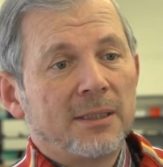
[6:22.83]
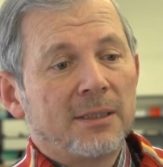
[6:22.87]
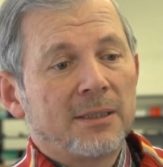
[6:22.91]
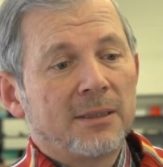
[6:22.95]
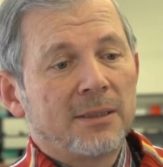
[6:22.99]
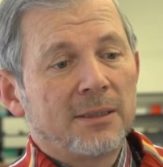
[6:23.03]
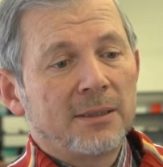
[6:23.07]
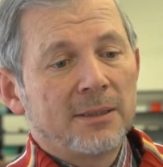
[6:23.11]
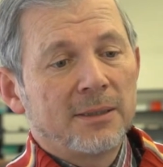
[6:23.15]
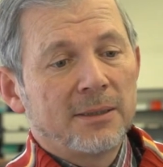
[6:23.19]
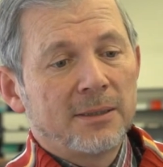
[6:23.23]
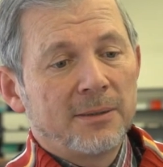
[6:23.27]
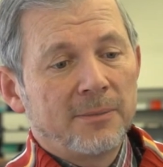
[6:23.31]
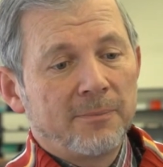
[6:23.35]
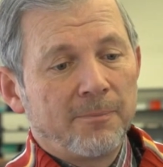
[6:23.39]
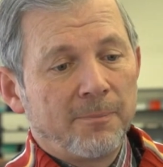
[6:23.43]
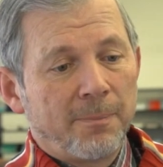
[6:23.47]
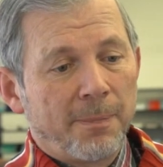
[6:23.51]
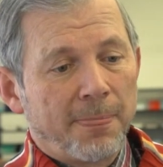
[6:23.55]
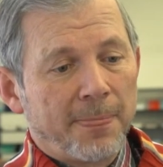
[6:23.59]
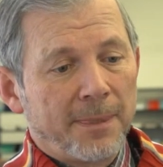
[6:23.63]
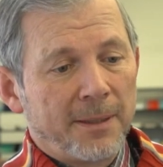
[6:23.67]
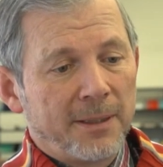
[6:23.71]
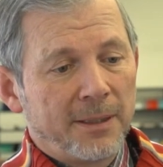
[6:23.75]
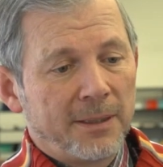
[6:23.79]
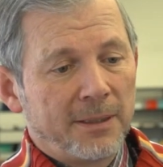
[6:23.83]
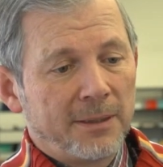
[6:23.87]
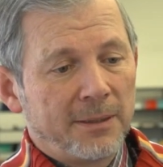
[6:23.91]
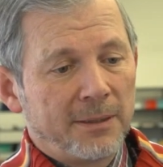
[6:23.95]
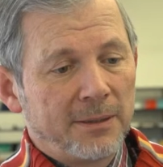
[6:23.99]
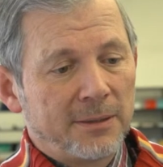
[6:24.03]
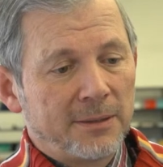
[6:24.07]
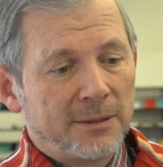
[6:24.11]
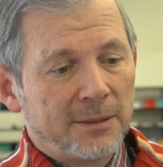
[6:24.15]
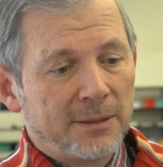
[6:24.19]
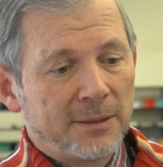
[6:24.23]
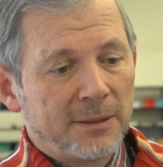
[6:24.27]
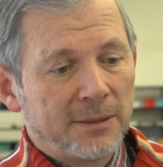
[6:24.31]
Um,
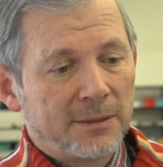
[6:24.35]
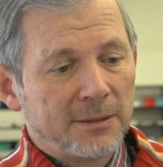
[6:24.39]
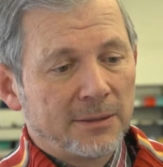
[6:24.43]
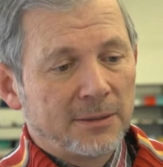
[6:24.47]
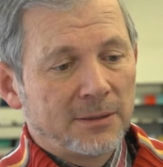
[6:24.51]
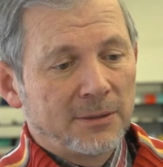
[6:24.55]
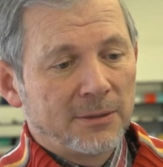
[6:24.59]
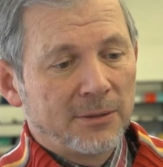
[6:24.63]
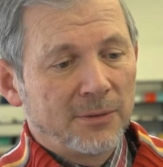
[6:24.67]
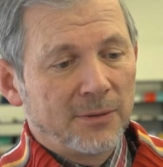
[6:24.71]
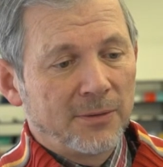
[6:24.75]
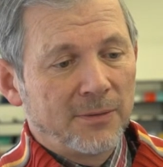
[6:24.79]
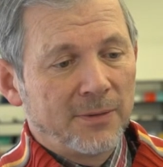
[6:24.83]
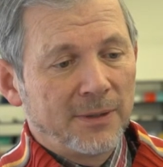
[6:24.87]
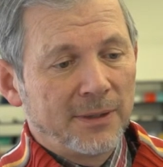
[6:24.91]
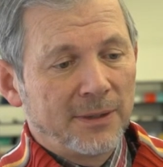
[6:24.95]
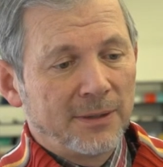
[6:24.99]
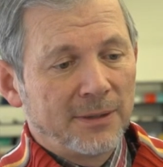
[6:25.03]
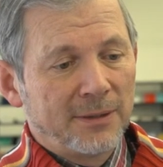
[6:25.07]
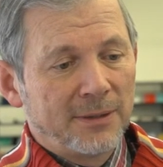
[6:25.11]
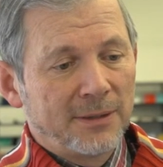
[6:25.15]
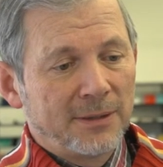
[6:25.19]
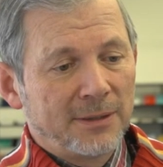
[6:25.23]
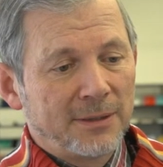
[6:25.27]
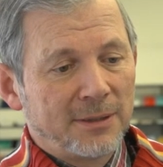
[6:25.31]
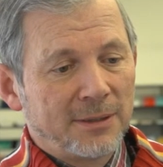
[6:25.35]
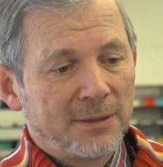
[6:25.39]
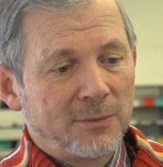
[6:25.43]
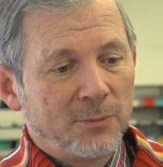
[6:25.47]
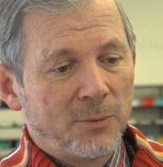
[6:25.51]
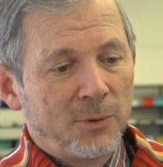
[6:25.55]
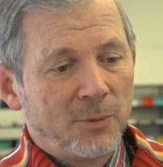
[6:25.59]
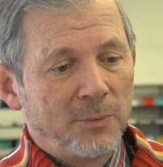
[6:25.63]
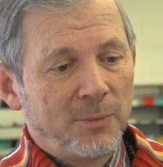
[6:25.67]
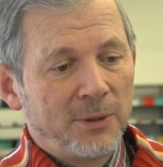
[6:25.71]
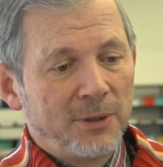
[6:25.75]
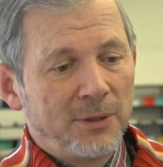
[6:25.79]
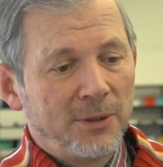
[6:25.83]
and uh, so I think that it
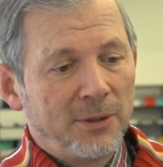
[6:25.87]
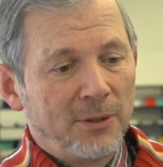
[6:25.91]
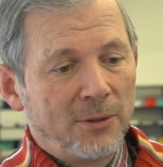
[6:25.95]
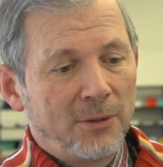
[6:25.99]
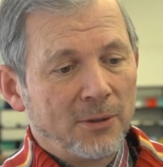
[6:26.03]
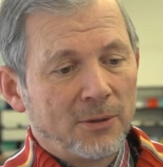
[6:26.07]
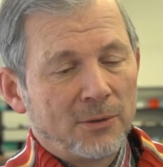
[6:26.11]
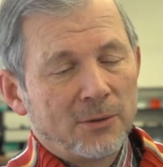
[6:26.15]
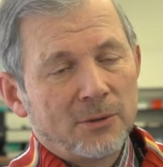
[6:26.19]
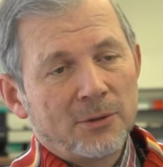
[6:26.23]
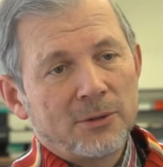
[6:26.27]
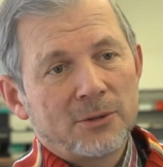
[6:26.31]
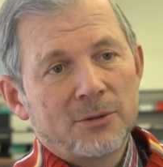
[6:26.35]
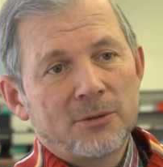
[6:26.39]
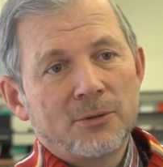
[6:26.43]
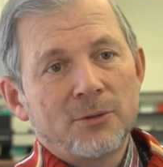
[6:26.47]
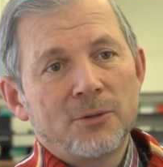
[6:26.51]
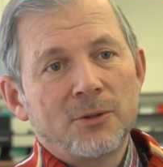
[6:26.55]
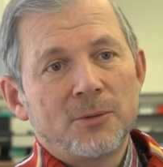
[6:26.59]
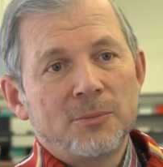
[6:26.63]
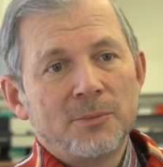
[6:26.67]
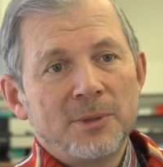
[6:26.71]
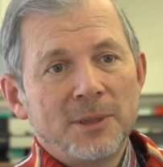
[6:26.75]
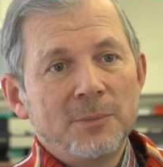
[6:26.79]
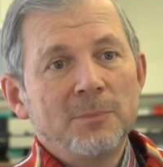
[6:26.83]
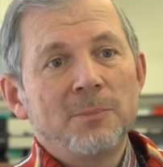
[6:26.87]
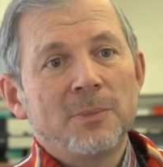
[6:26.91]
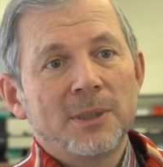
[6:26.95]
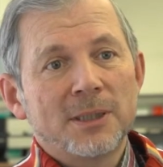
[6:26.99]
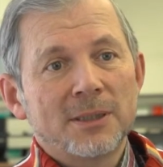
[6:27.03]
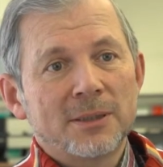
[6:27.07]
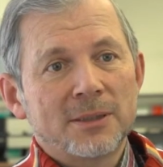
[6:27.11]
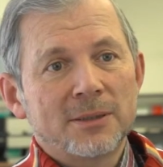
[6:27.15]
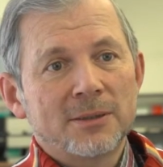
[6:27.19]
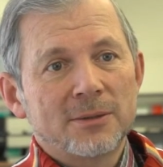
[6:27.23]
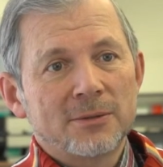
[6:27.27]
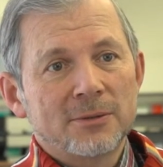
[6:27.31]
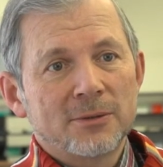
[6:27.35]
will be the long-term
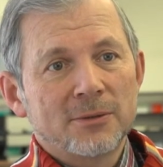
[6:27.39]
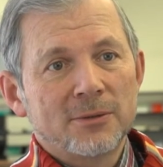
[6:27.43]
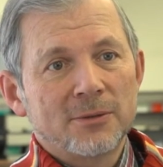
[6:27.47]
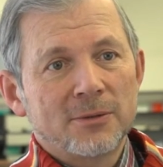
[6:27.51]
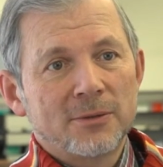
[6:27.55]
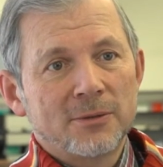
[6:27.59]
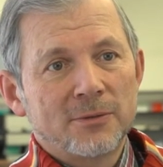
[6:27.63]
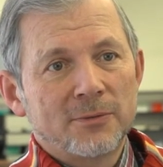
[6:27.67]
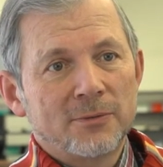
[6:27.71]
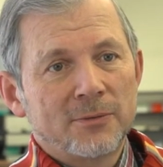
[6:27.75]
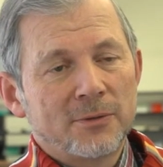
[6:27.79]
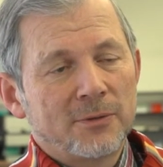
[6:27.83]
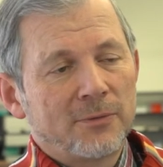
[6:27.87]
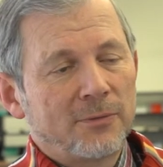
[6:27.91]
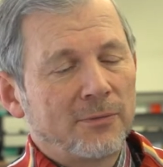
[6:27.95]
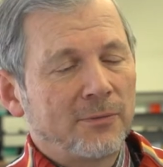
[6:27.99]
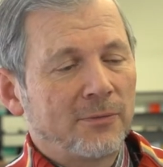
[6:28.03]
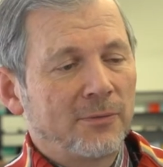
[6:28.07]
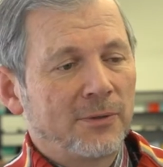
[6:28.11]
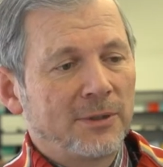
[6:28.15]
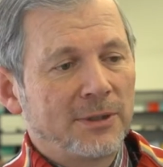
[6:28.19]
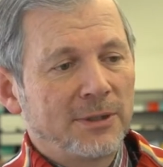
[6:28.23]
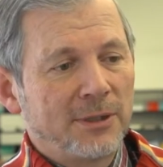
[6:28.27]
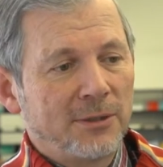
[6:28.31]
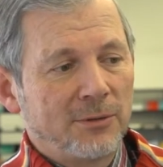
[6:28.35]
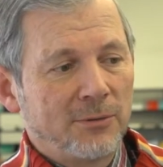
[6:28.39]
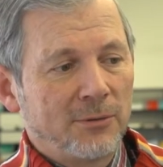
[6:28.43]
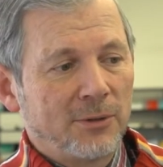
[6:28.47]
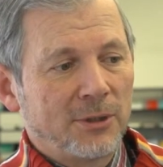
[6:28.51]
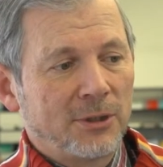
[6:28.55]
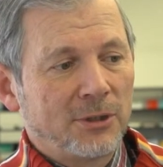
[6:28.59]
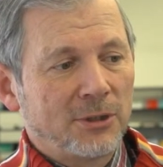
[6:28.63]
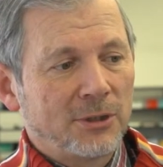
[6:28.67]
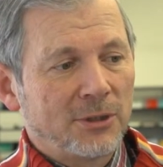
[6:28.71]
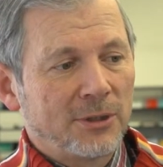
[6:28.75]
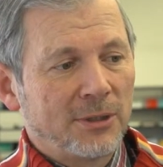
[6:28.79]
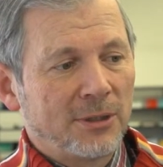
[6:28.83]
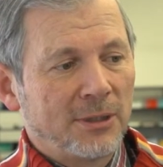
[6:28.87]
impact of, of the
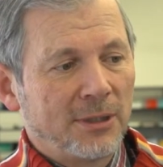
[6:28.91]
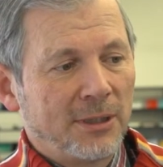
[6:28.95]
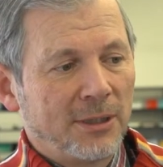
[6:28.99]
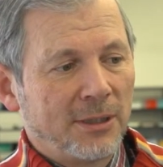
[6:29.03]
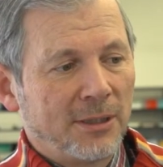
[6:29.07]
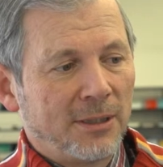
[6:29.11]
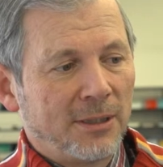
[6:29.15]
situation.